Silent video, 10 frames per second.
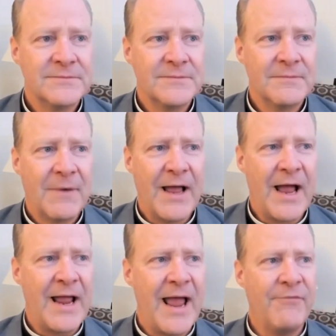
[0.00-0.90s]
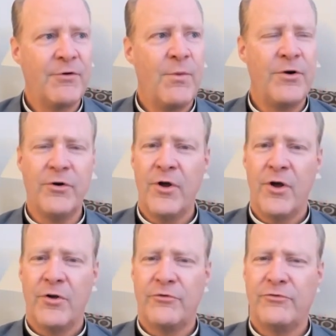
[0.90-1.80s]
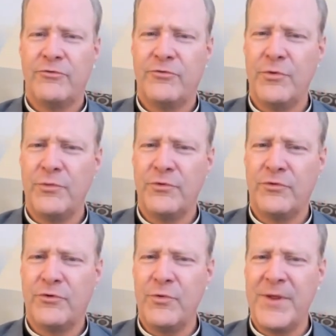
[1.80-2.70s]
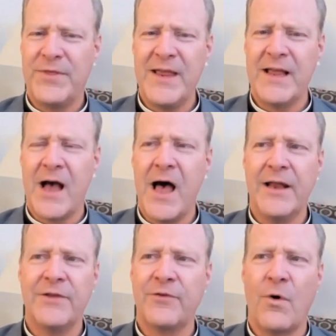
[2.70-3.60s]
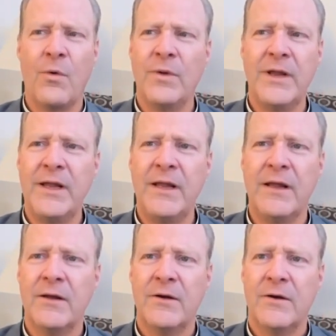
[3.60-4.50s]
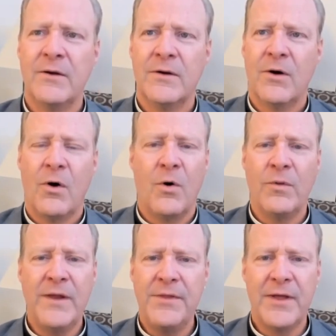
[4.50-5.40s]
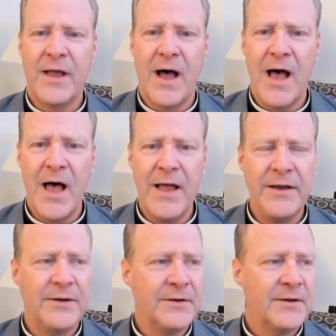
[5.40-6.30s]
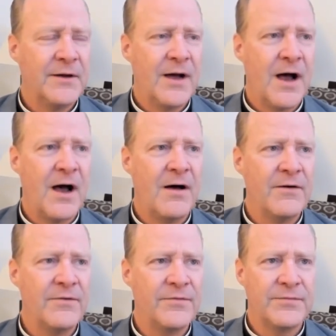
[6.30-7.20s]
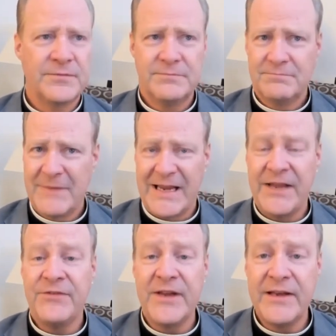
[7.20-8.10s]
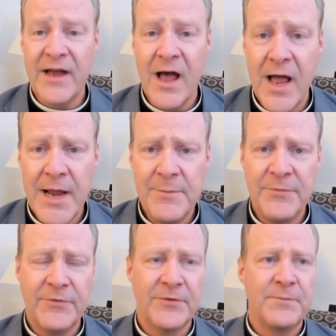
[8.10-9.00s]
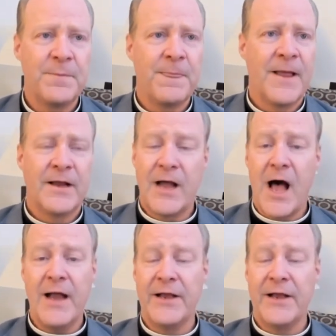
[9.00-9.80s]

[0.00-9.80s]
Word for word: I, I have to wonder do, do we think God is only, only the God of easy times? God is